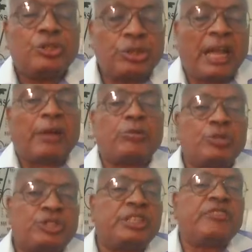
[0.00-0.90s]
You have
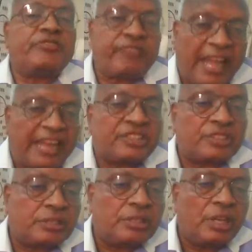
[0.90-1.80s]
to see
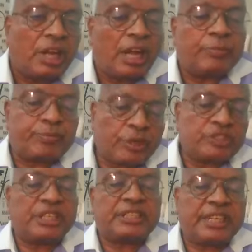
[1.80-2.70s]
facts of
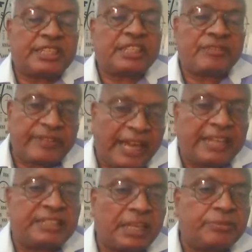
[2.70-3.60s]
project and
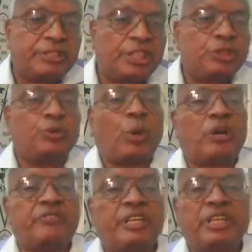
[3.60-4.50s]
reflect them in
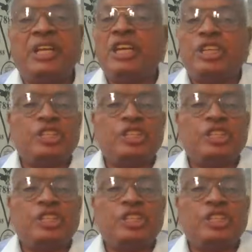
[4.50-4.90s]
your way,